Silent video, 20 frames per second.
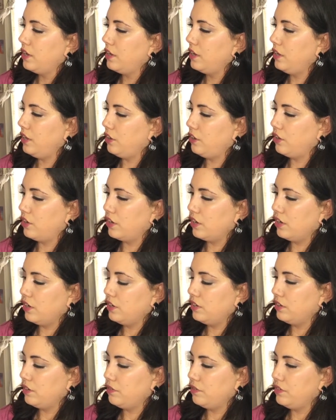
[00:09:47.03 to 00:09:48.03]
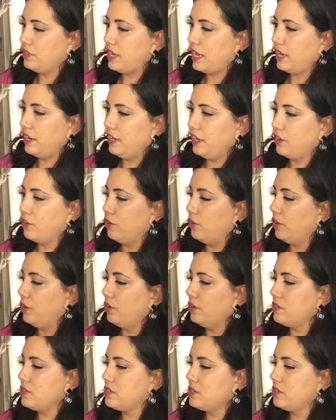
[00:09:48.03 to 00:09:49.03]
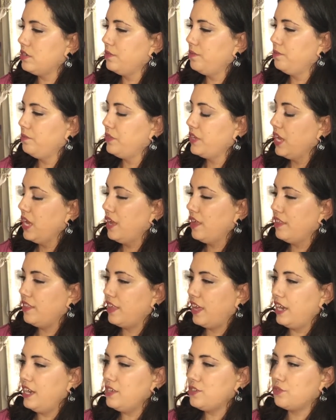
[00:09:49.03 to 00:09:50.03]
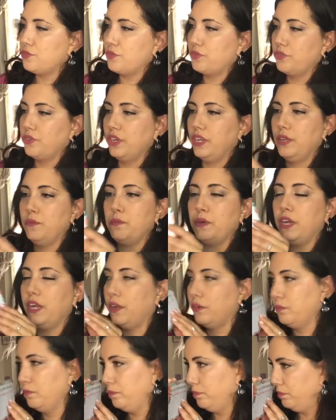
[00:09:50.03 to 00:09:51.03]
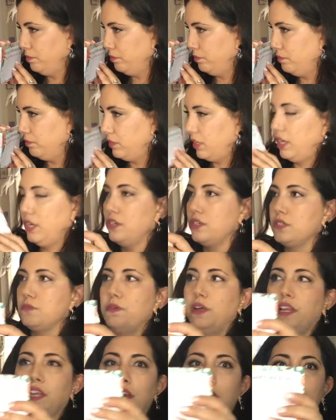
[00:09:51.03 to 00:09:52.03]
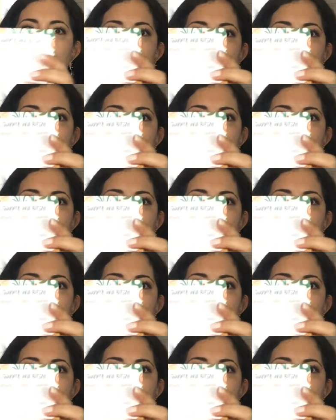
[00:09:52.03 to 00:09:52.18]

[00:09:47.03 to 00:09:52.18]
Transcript: your daily goals. That is really pretty. You just smell it. I'm